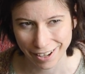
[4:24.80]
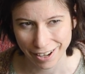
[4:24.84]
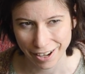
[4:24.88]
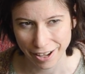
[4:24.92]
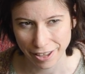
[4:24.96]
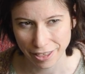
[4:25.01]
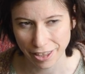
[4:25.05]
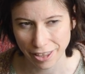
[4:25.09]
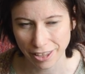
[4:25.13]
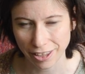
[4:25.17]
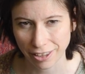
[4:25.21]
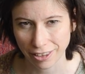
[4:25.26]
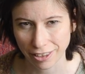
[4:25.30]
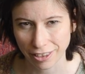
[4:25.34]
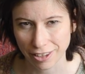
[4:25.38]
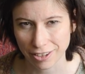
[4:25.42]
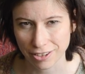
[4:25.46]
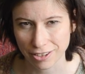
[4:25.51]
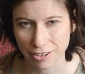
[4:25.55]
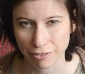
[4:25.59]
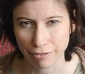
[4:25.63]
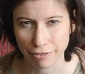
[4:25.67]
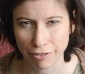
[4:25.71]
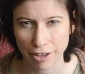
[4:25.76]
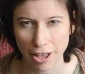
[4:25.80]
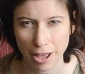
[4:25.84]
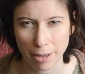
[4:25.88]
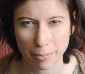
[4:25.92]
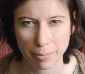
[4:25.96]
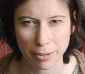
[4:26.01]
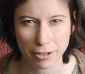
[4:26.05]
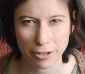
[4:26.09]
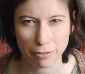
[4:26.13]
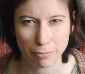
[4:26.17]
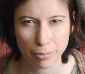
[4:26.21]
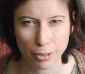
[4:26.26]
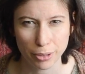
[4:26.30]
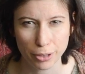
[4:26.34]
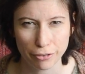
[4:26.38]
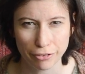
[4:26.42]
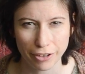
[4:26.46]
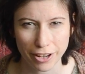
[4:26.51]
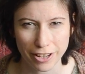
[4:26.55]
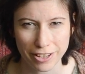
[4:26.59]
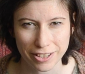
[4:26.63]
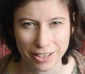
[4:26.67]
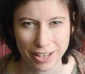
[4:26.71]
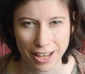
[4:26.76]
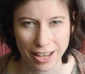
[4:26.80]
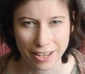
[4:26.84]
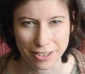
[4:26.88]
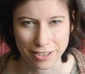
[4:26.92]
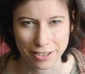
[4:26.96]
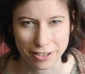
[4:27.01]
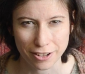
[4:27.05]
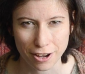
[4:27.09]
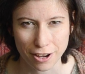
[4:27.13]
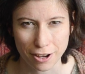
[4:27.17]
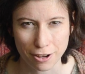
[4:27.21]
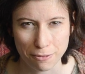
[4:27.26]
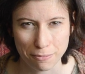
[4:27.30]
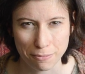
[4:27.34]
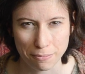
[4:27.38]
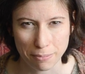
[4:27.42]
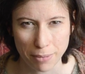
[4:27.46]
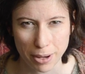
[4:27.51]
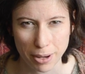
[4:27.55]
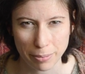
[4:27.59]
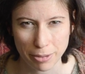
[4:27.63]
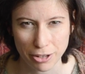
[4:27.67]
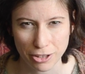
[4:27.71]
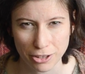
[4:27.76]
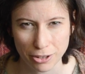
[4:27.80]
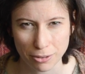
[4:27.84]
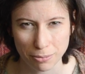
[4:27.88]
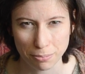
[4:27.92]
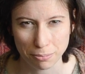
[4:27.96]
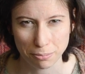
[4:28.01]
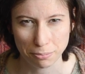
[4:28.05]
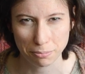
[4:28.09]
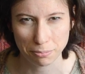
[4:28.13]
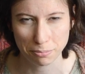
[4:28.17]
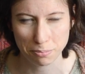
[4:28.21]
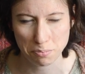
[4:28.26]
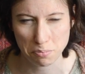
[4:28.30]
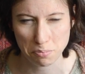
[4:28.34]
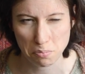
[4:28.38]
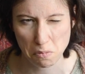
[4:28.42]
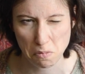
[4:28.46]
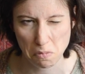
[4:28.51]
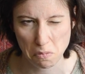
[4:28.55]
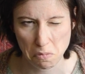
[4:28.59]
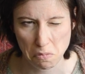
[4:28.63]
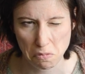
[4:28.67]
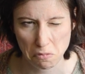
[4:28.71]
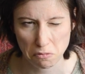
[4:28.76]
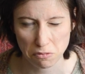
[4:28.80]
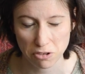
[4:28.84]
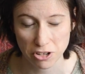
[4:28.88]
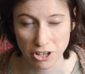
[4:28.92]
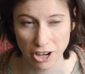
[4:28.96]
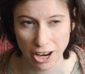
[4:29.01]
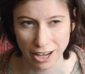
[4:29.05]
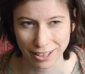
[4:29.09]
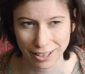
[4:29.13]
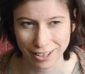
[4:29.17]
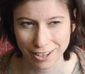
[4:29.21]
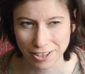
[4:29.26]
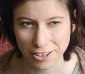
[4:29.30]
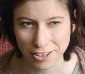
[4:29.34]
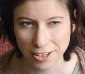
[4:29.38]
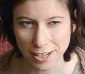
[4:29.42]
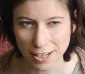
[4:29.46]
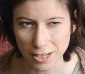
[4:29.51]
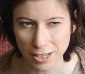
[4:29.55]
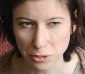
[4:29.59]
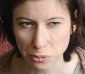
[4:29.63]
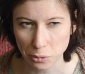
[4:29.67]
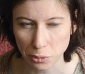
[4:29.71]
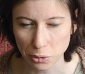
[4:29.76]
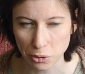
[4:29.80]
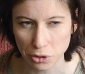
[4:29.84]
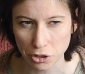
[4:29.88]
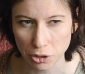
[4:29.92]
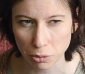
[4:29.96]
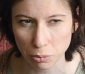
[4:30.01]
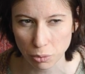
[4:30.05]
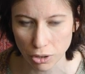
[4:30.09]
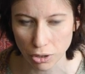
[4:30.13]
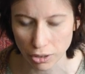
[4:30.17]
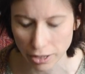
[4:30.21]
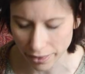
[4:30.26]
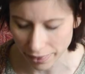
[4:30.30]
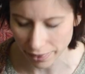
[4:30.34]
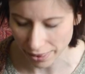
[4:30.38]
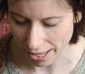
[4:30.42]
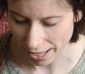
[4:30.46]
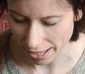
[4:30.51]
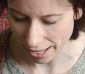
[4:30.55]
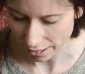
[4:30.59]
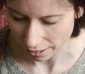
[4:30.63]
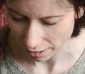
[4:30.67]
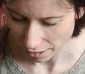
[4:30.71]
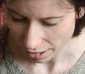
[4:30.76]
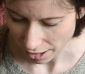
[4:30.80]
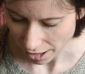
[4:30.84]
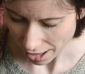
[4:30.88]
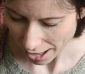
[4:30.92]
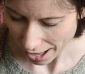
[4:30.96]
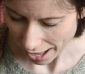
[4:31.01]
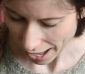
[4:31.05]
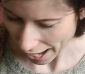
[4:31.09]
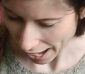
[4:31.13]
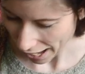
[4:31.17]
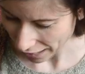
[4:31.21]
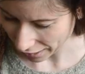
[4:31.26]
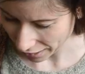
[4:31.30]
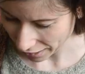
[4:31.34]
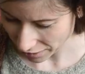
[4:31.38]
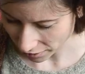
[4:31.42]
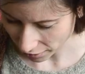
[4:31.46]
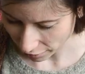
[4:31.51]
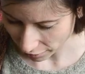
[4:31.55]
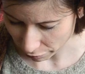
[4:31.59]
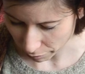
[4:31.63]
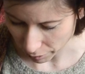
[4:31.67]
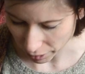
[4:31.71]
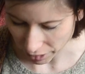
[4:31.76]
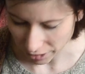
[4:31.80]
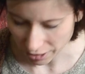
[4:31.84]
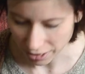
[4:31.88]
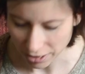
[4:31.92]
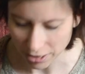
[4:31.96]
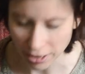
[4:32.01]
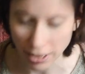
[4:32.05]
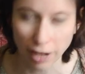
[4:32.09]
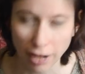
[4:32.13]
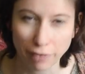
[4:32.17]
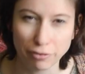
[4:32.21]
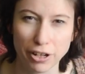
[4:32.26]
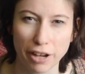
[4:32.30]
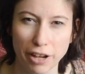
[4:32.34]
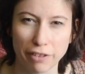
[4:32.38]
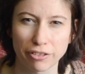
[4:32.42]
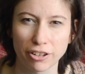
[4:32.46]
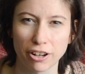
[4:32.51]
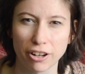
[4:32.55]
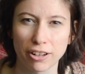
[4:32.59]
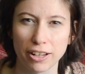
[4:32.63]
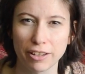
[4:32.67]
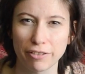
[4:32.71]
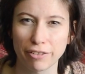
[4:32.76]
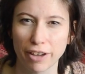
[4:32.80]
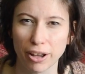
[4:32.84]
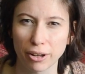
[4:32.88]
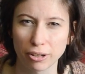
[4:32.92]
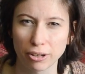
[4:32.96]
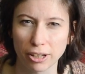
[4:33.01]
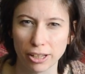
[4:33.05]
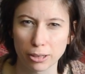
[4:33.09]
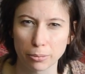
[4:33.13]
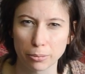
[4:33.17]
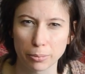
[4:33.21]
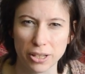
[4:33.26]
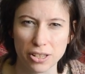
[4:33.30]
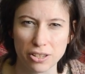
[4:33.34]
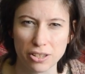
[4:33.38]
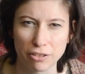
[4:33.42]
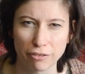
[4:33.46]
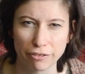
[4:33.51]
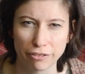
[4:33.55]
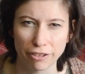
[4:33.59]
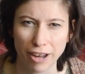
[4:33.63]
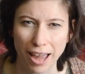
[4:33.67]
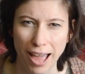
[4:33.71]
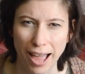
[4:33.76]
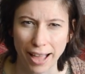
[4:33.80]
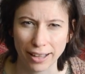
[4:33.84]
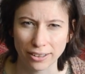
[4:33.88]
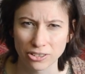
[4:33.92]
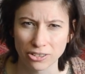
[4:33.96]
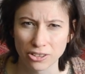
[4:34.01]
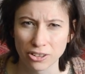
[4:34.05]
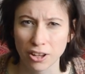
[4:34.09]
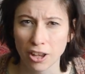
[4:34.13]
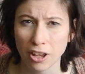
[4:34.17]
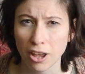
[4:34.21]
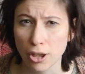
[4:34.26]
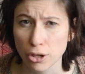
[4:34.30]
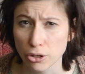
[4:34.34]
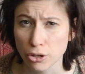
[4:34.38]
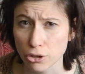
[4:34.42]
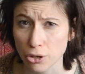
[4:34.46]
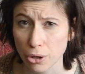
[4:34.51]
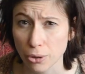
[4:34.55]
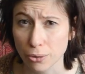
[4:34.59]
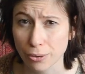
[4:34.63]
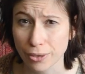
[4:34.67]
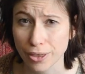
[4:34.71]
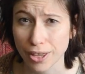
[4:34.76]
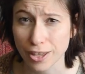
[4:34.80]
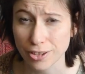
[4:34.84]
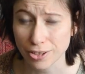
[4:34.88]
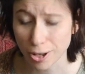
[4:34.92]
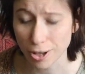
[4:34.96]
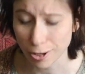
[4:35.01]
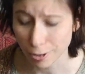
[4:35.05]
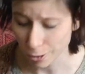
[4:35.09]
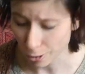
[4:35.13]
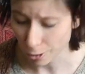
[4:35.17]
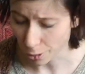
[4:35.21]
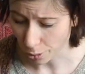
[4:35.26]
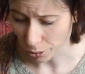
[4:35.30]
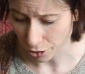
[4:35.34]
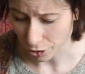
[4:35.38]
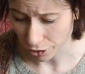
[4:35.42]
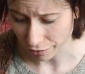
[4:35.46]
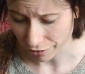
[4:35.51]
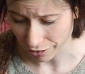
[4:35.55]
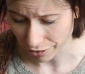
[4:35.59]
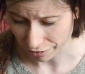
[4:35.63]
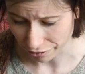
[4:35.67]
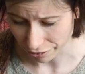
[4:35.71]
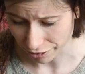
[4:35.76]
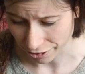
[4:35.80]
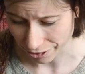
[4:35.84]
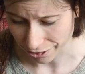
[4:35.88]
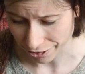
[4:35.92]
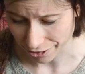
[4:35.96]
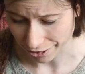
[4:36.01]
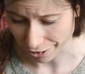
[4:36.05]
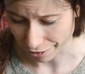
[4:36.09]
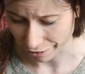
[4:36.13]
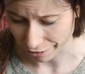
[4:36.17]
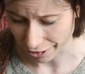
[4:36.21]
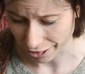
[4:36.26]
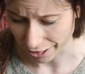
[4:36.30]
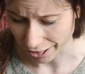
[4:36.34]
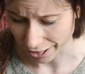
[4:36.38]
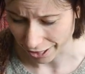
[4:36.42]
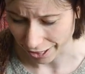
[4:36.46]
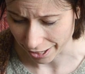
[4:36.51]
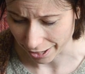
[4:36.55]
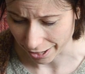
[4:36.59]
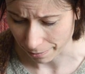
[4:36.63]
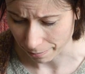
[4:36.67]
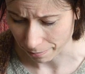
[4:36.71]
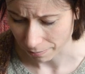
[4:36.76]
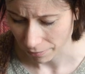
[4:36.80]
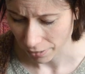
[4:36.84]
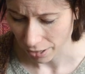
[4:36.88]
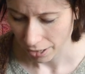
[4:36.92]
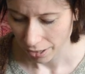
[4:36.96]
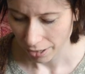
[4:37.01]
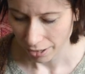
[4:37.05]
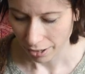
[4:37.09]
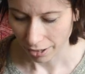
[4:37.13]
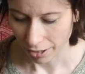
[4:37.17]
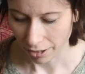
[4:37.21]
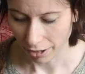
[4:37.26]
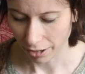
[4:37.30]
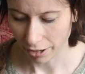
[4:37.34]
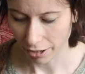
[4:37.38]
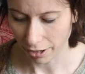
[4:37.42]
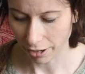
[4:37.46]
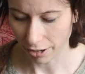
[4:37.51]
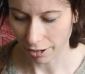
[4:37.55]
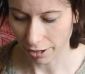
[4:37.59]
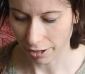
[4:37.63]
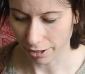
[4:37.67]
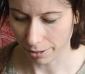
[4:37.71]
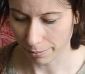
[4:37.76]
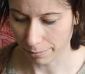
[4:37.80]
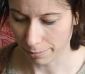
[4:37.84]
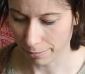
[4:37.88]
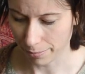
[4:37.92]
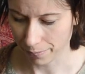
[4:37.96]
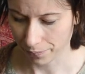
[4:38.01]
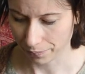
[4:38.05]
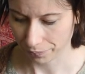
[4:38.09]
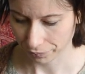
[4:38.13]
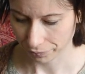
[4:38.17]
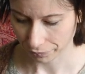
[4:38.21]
I think there's a fair bit of blue-faced Leicester, maybe some Shetland Teeswater wool in there. And as I've been knitting, I've definitely found little bits of flax. So there's a lot of different stuff in here. And